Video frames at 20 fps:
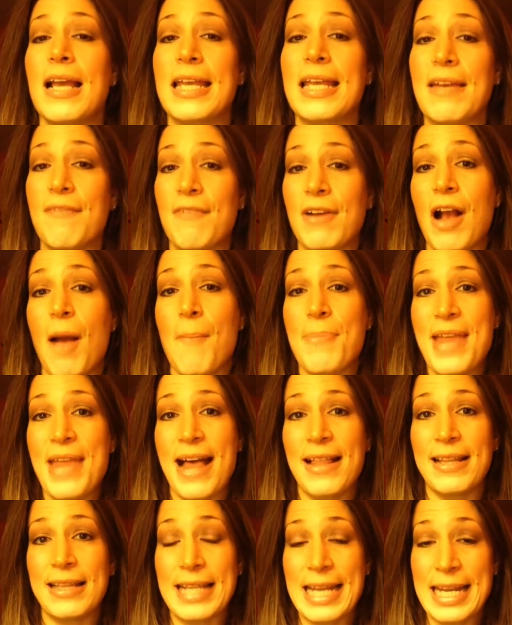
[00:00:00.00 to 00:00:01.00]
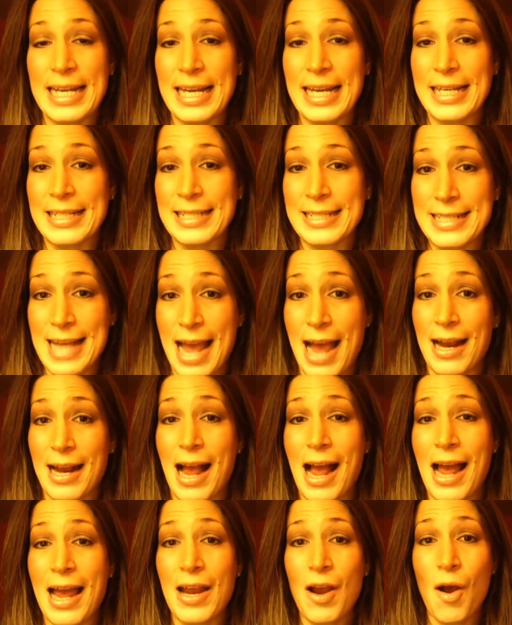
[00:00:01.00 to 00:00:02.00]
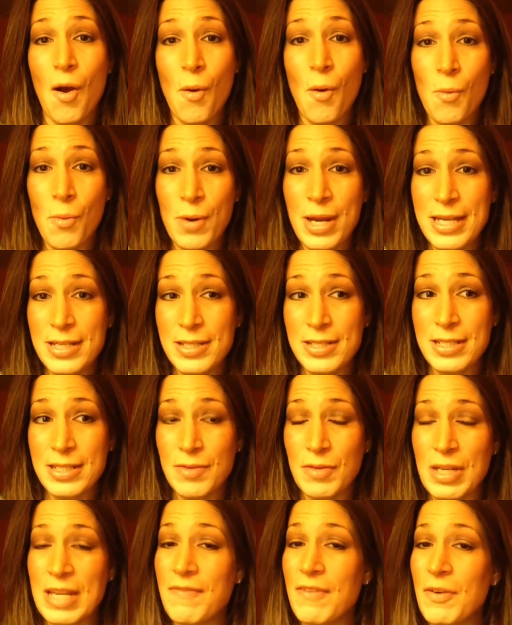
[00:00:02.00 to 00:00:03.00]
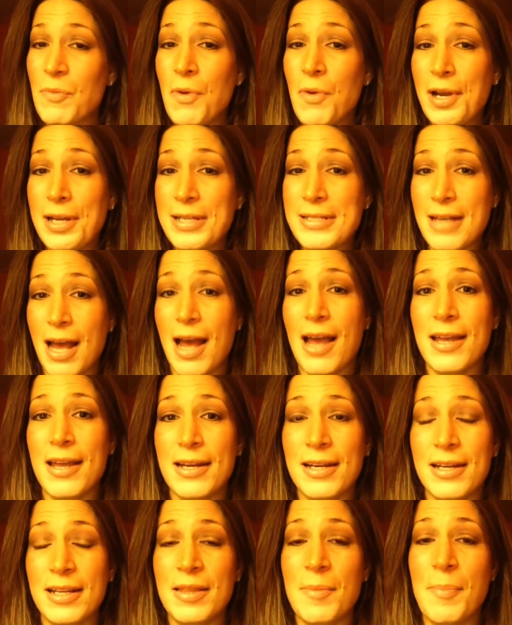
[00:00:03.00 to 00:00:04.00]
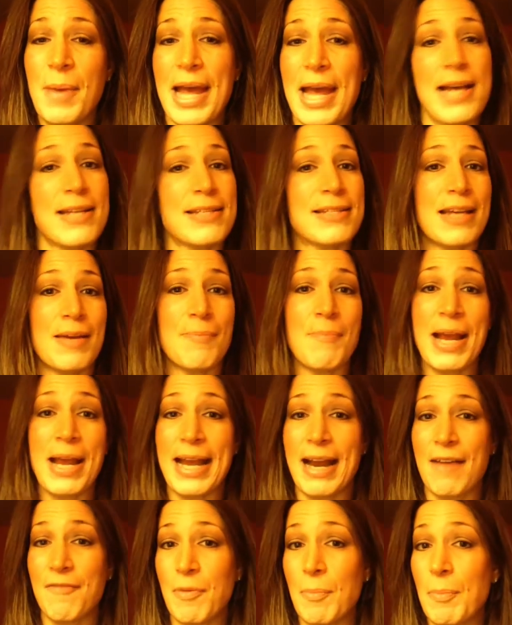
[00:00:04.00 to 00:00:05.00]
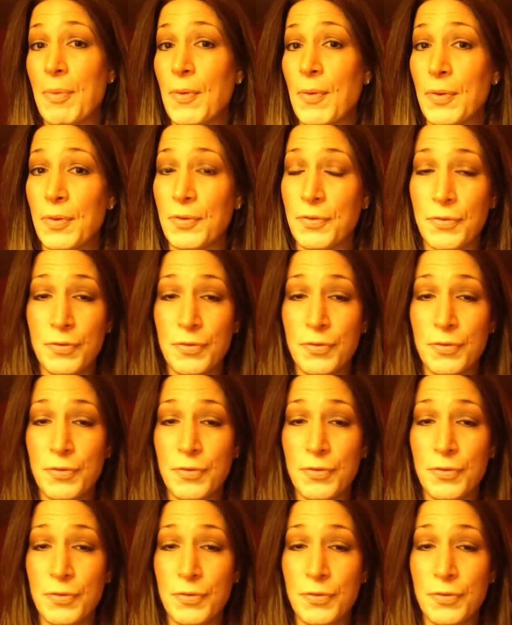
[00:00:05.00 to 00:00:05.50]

giving up that late night snack. I always, even when I dieted in the past, I might have a bowl of